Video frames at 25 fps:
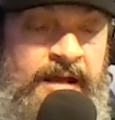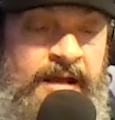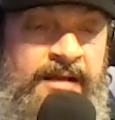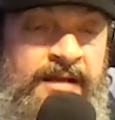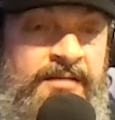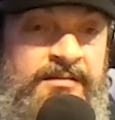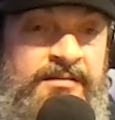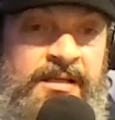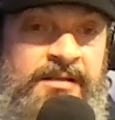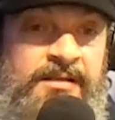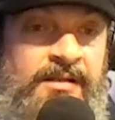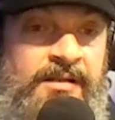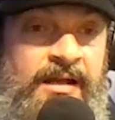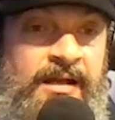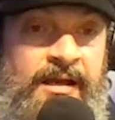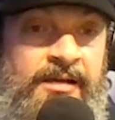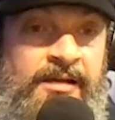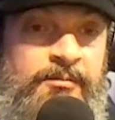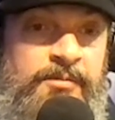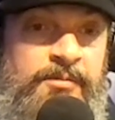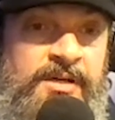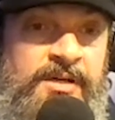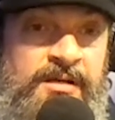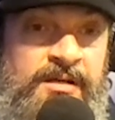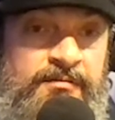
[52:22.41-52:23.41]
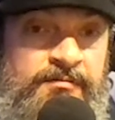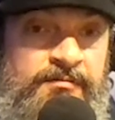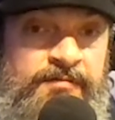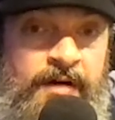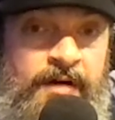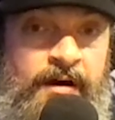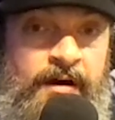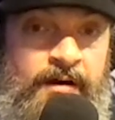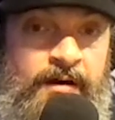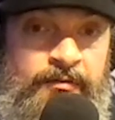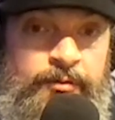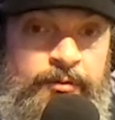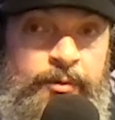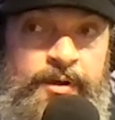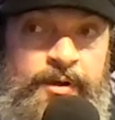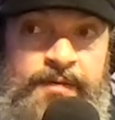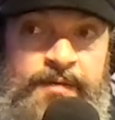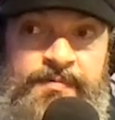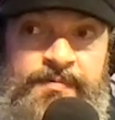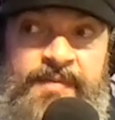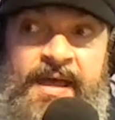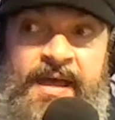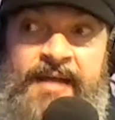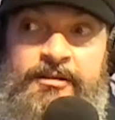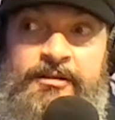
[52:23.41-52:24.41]
Anything that I can be involved
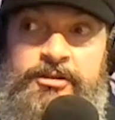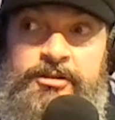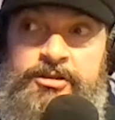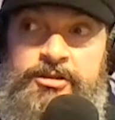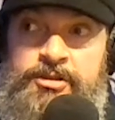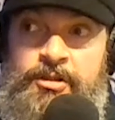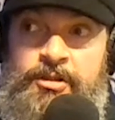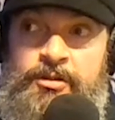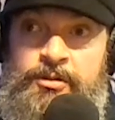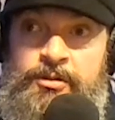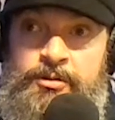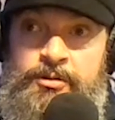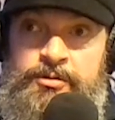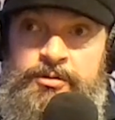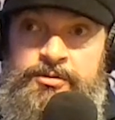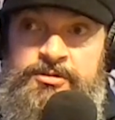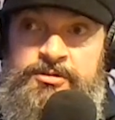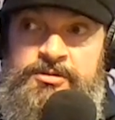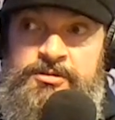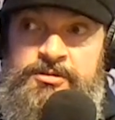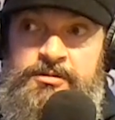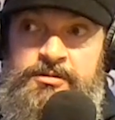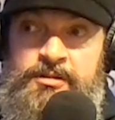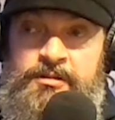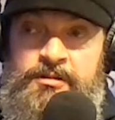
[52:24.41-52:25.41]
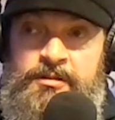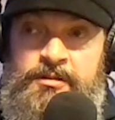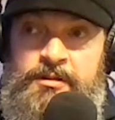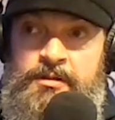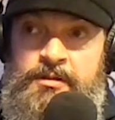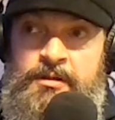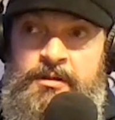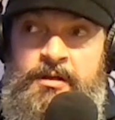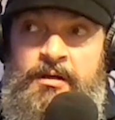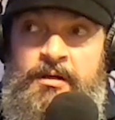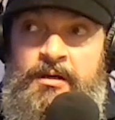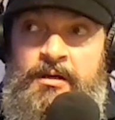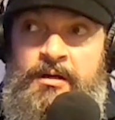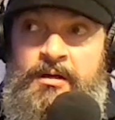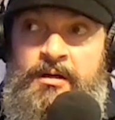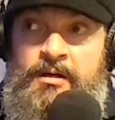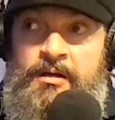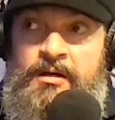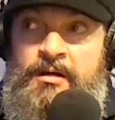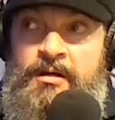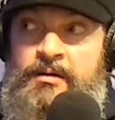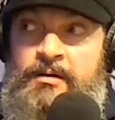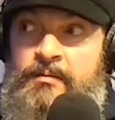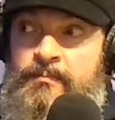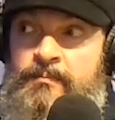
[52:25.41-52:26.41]
with that shows uh,
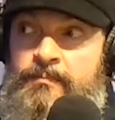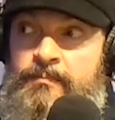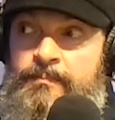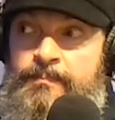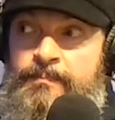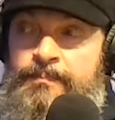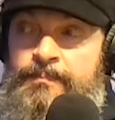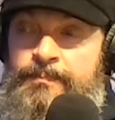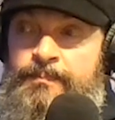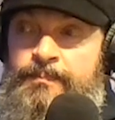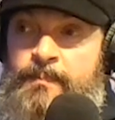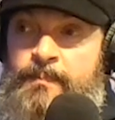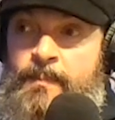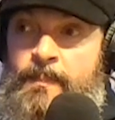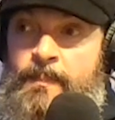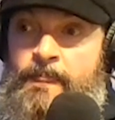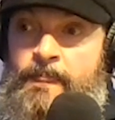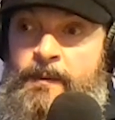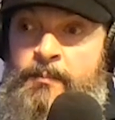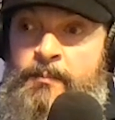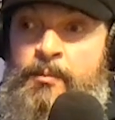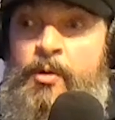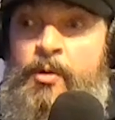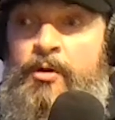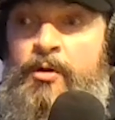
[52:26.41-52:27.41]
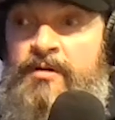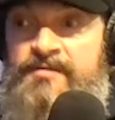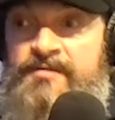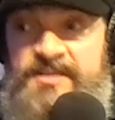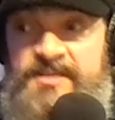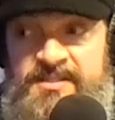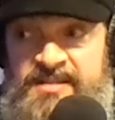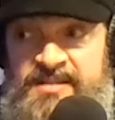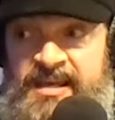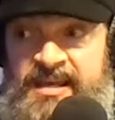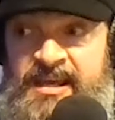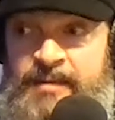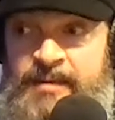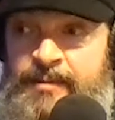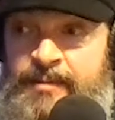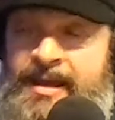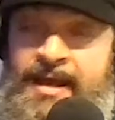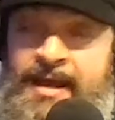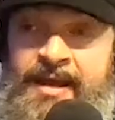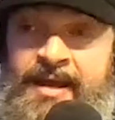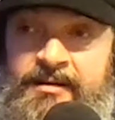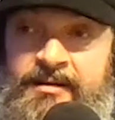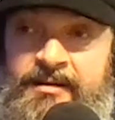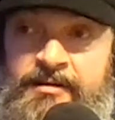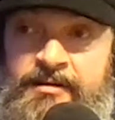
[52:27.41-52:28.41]
more of the same
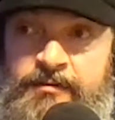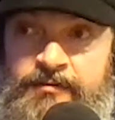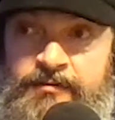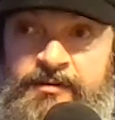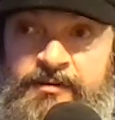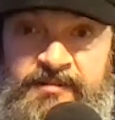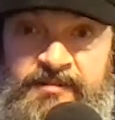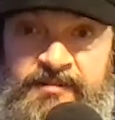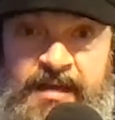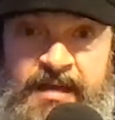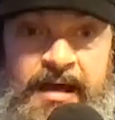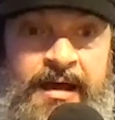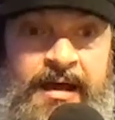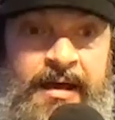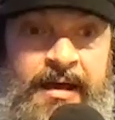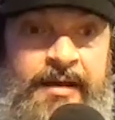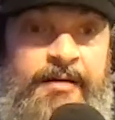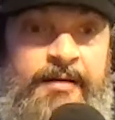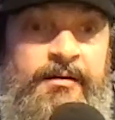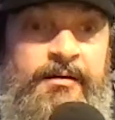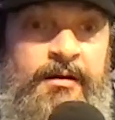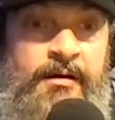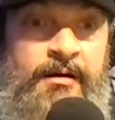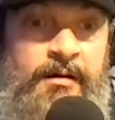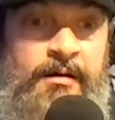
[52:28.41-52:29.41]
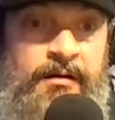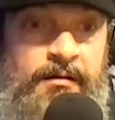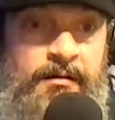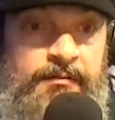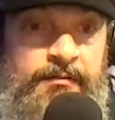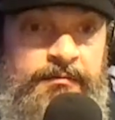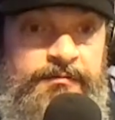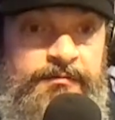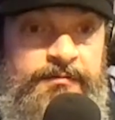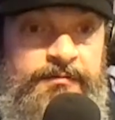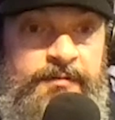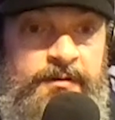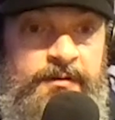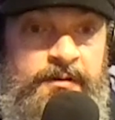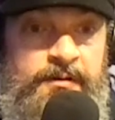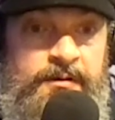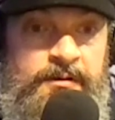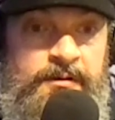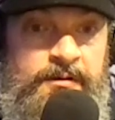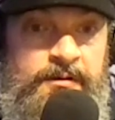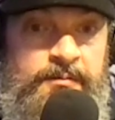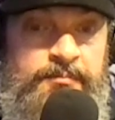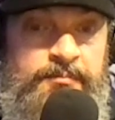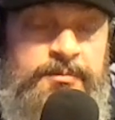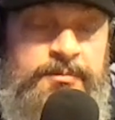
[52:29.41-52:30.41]
and a different side of
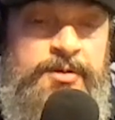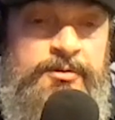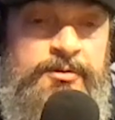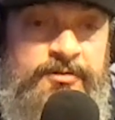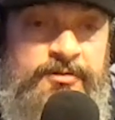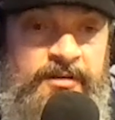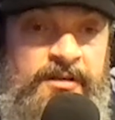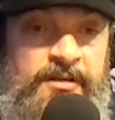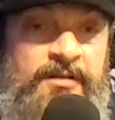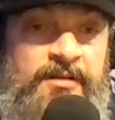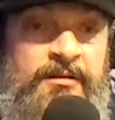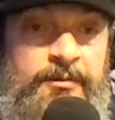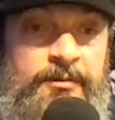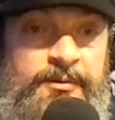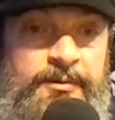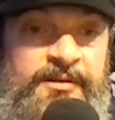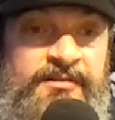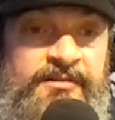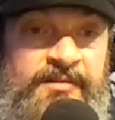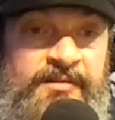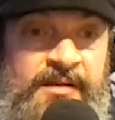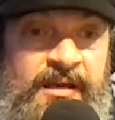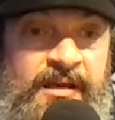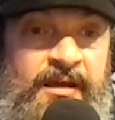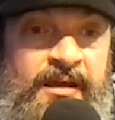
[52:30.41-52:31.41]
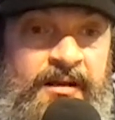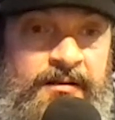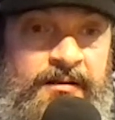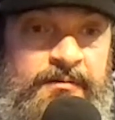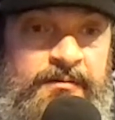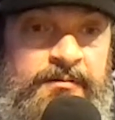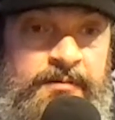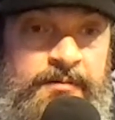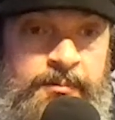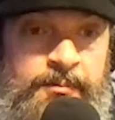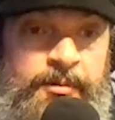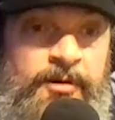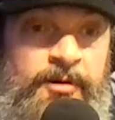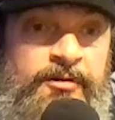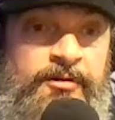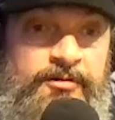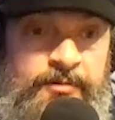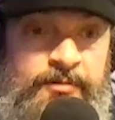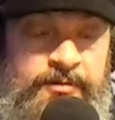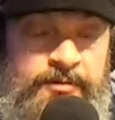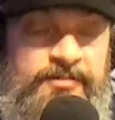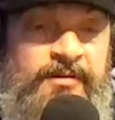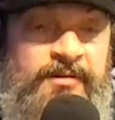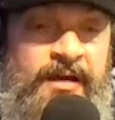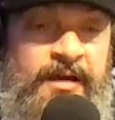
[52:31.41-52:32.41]
music in Louisiana, the
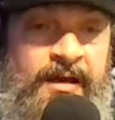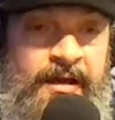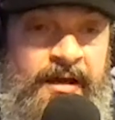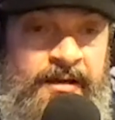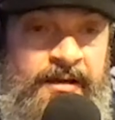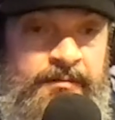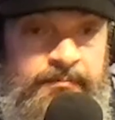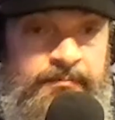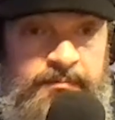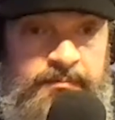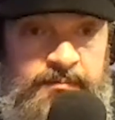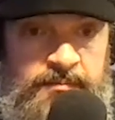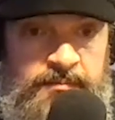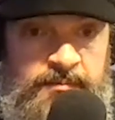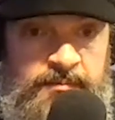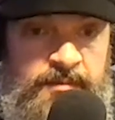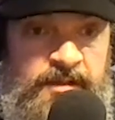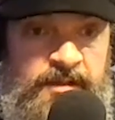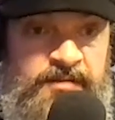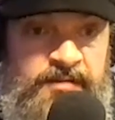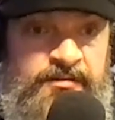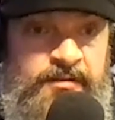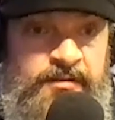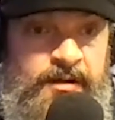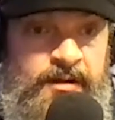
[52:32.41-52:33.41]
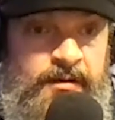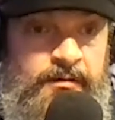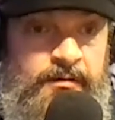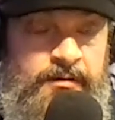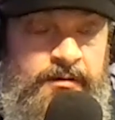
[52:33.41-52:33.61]
personal side, etc.